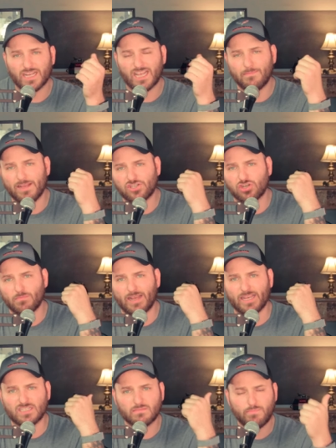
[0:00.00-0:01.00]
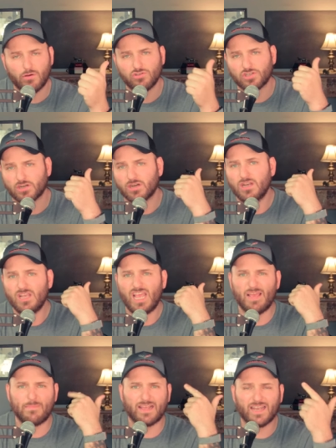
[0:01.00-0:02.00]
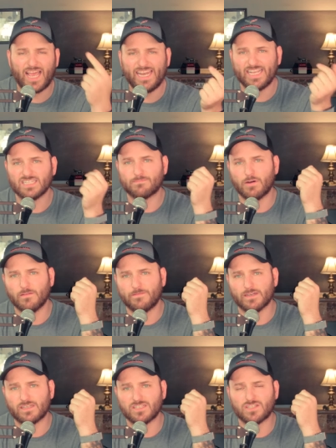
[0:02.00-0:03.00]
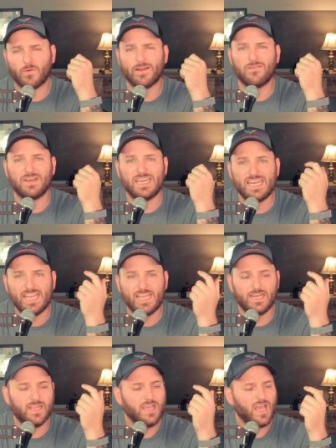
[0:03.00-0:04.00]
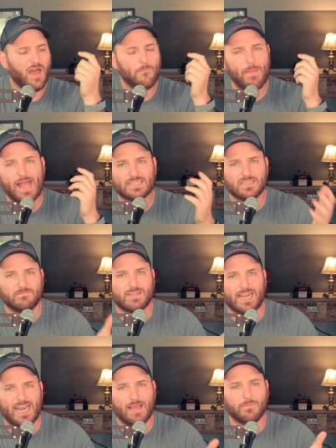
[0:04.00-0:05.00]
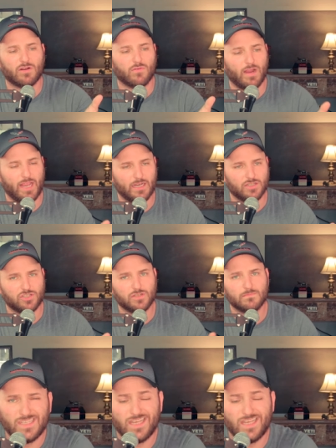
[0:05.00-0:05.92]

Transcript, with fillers: I can make sure my exposure and my lighting is perfect so I don't need a massive dynamic range.